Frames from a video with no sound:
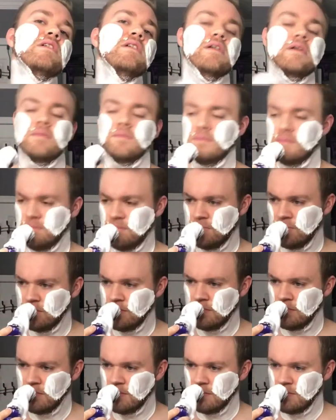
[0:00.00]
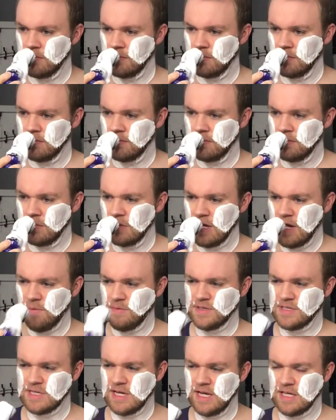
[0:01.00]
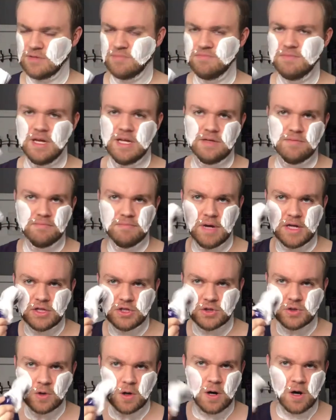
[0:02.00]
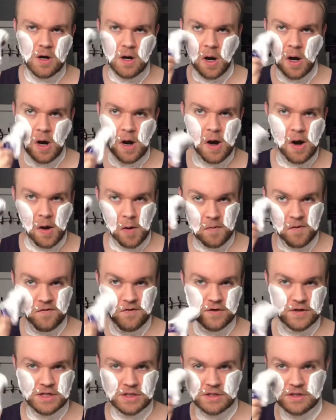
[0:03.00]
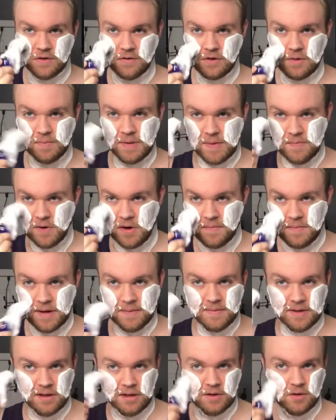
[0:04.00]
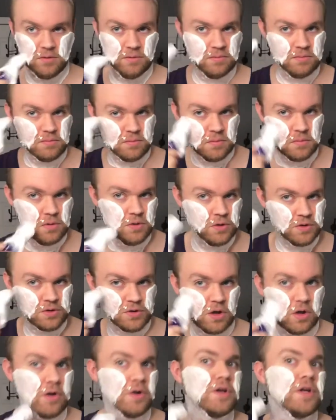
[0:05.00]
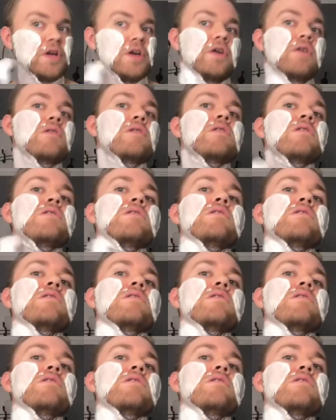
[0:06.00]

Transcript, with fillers: Um. I would say it's mid, mid strong. Um, if you're sensitive to pepper, it might be a little little stronger to you.